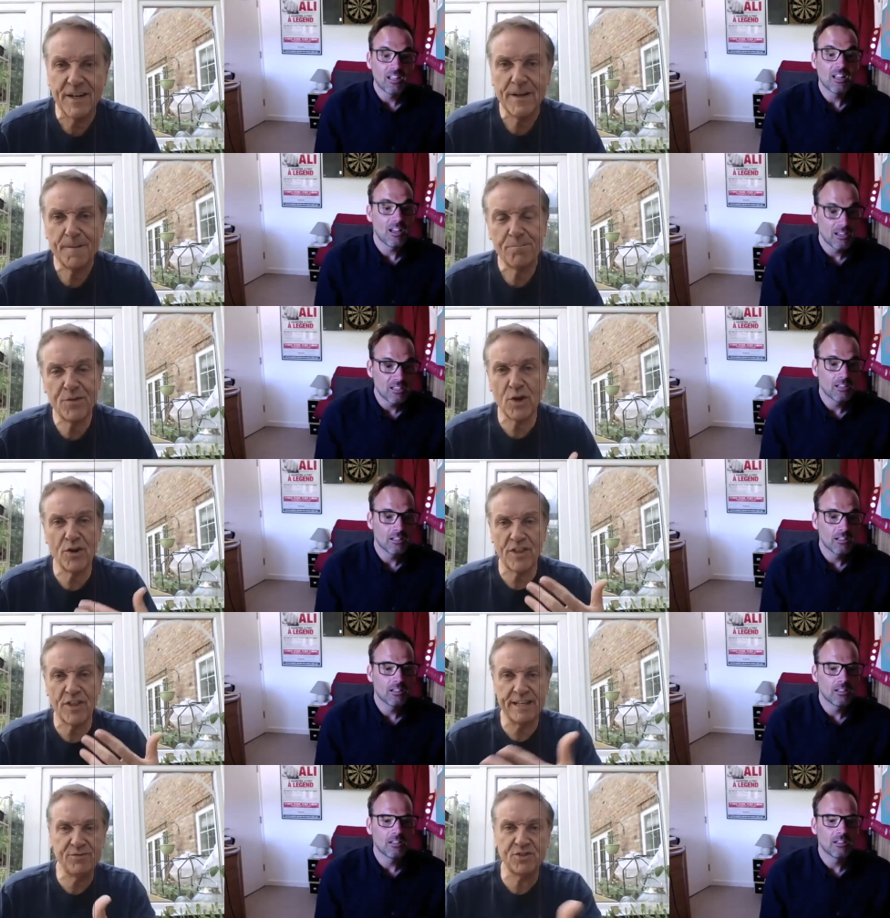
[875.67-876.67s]
Speaker 1: that they've
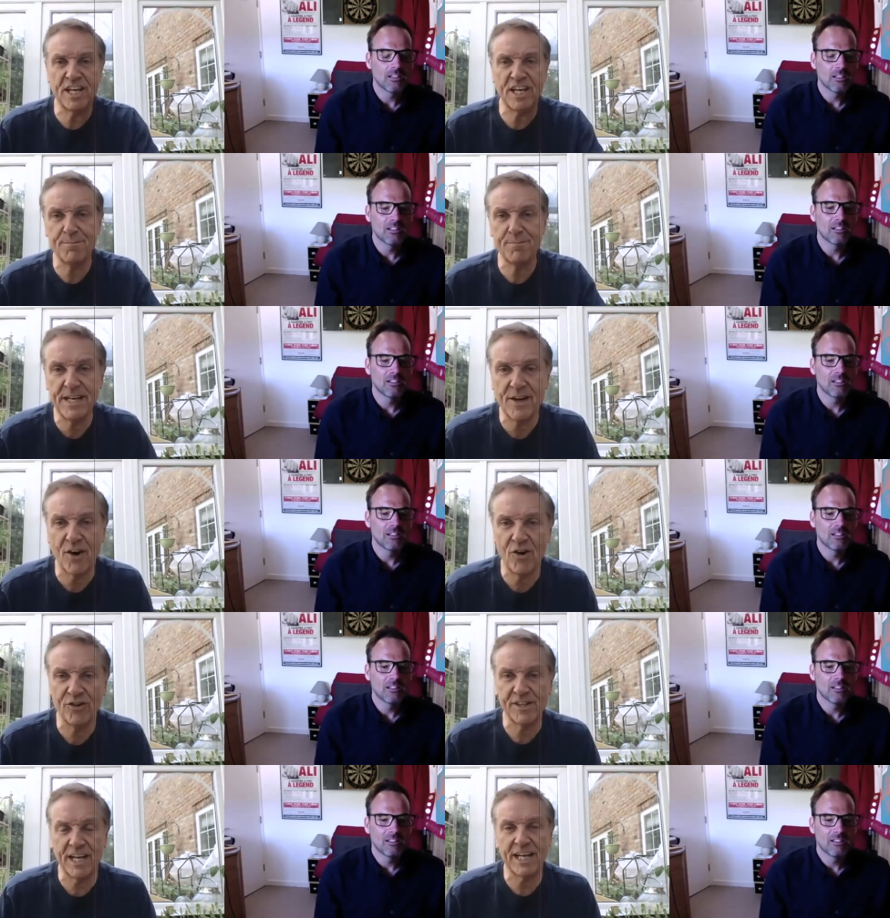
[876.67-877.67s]
seen me on. They go,
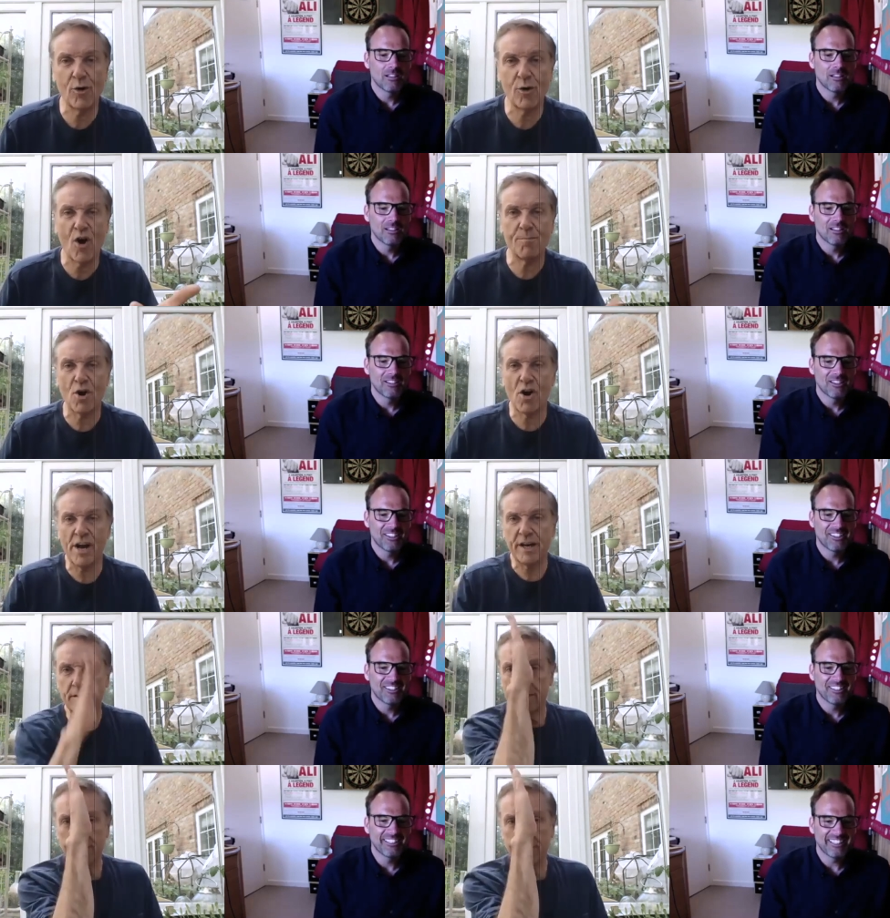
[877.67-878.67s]
all right, Brian.
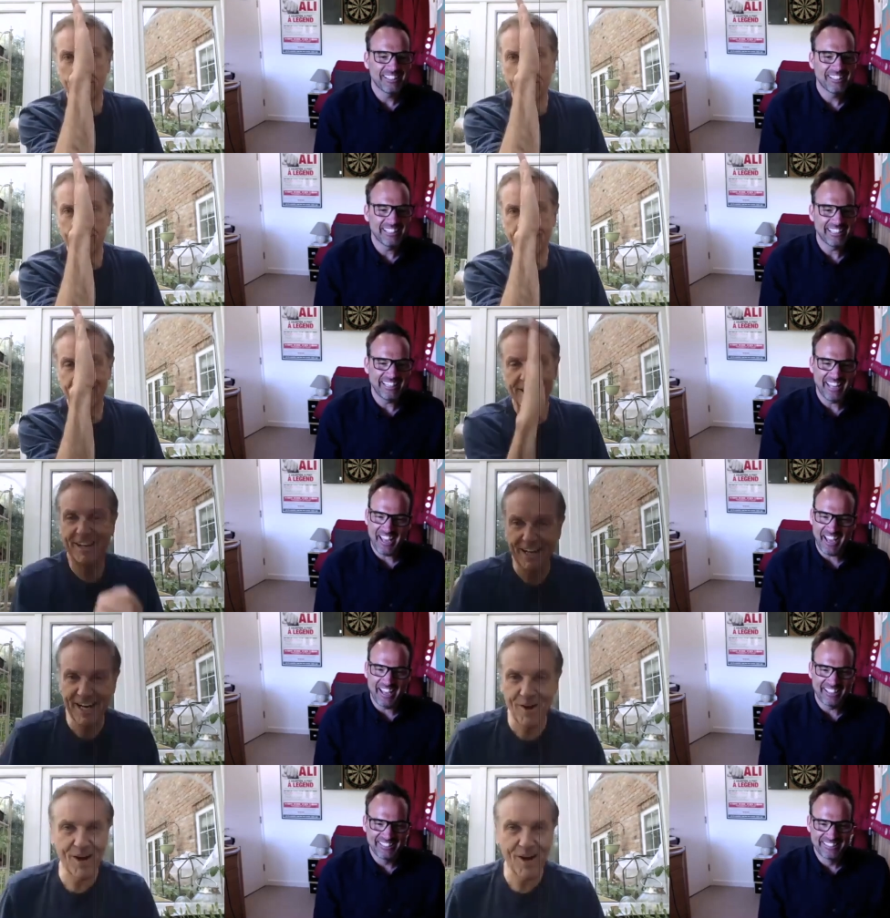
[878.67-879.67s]
And then I'll go,
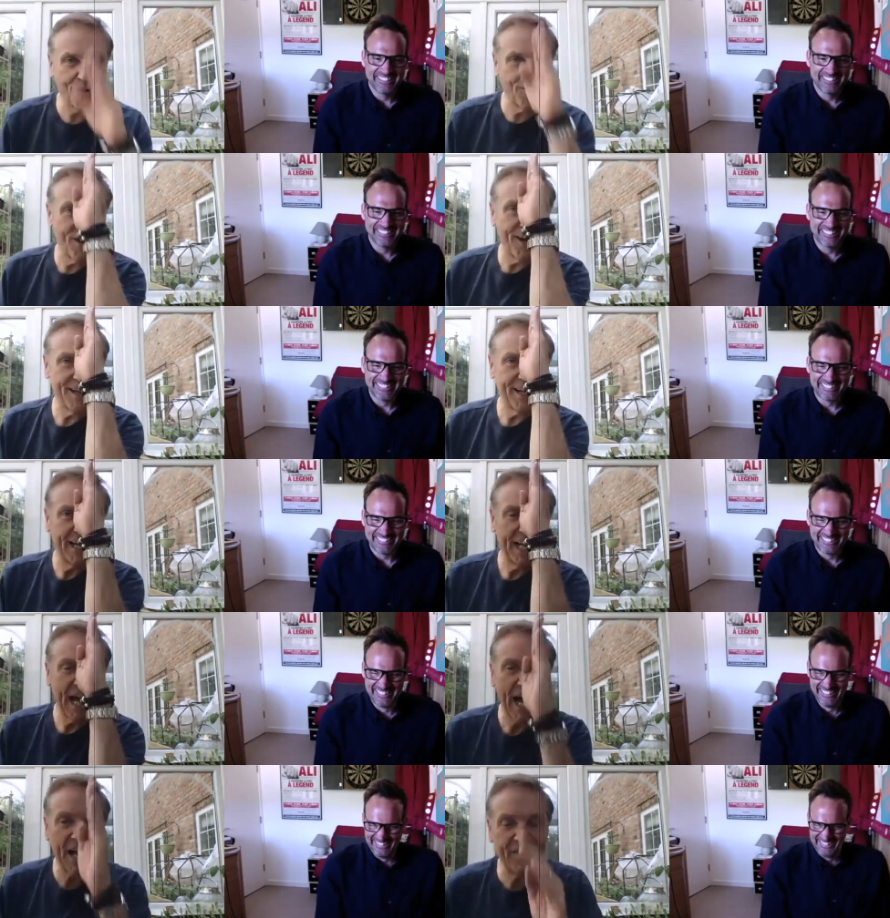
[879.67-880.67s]
all right. And that'd
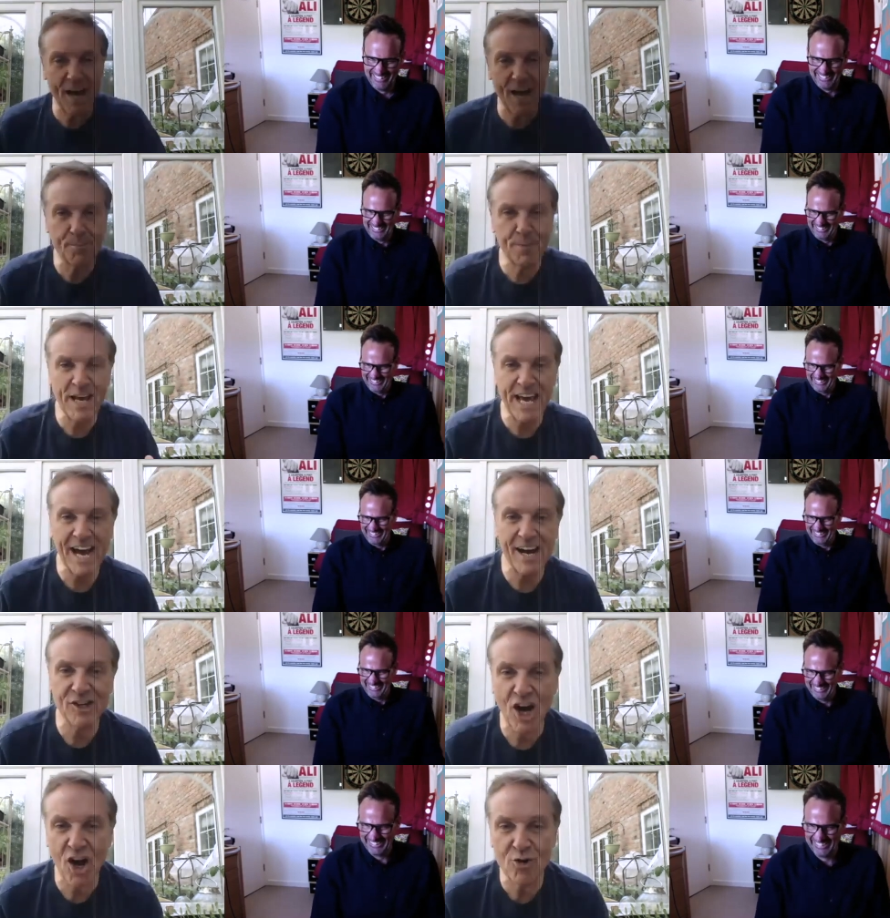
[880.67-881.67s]
be our
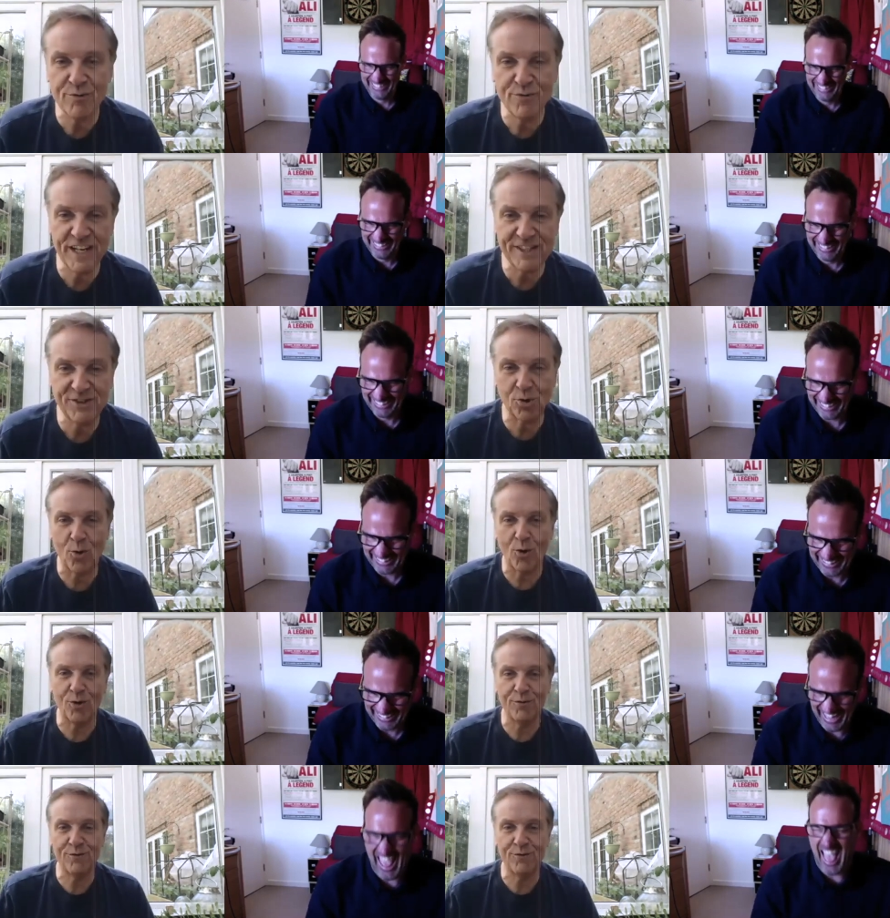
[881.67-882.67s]
COVID sort of
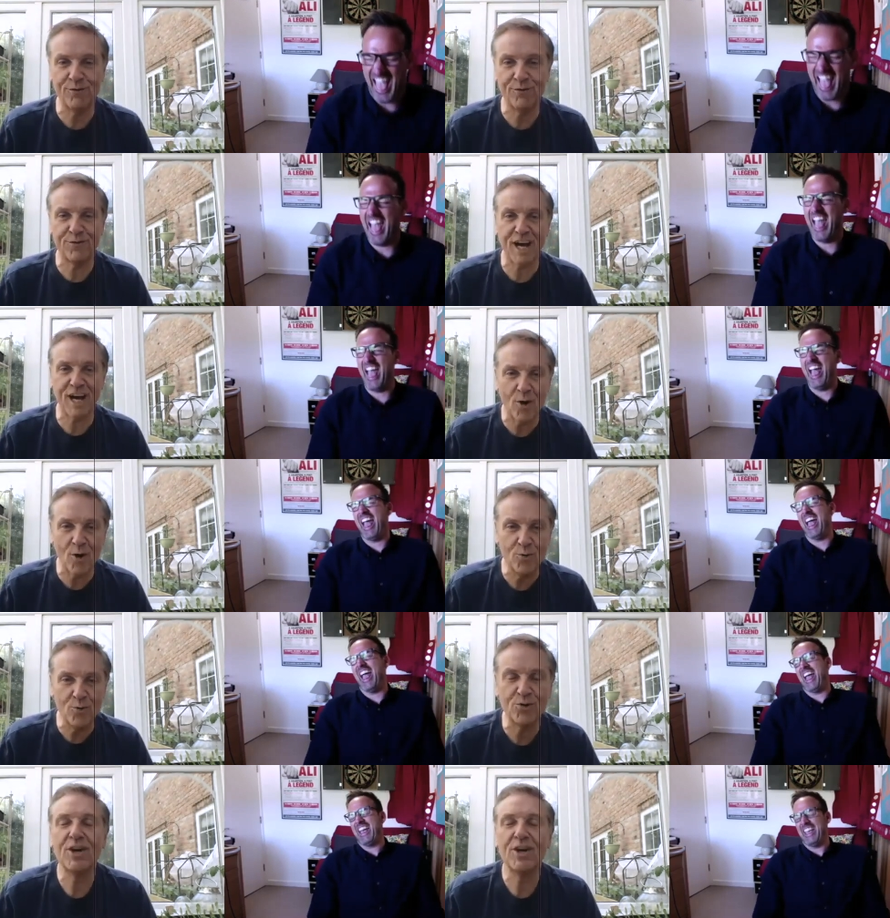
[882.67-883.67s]
code.
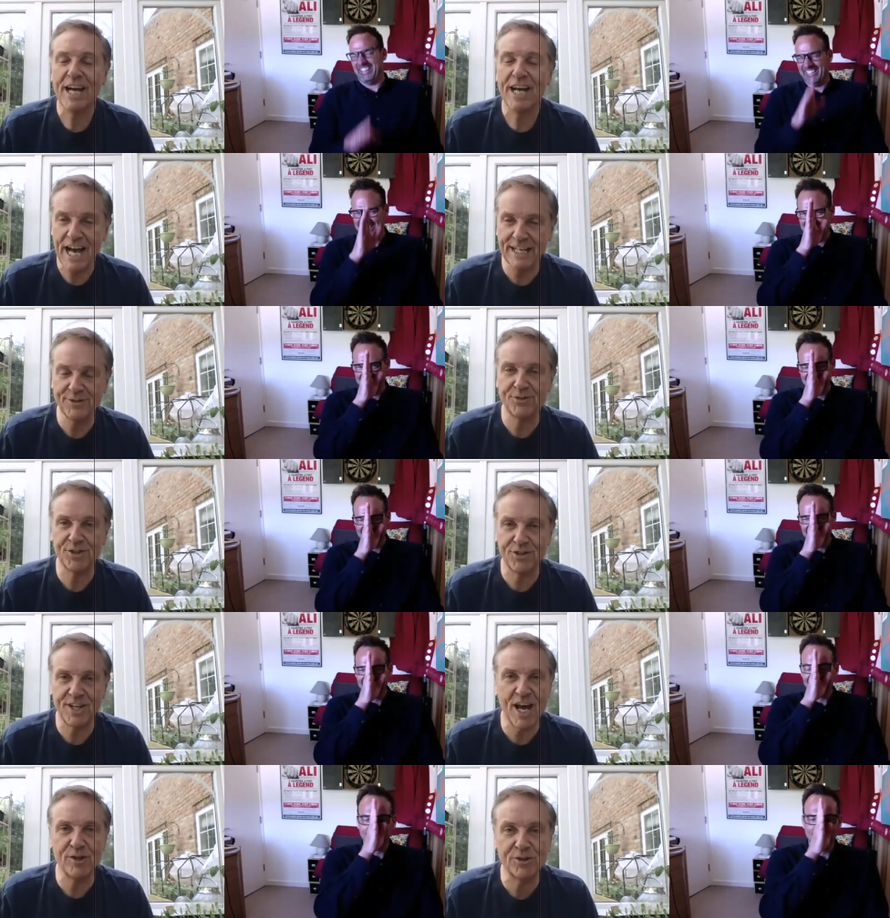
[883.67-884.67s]
As to the only time
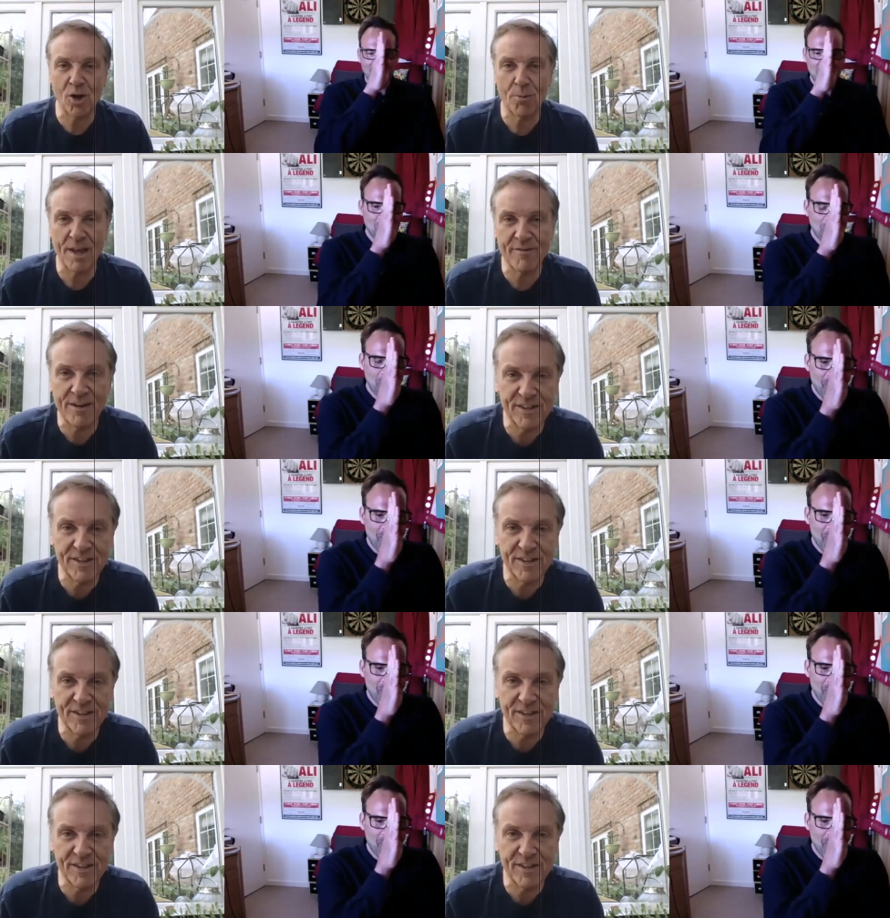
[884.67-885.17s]
they've ever seen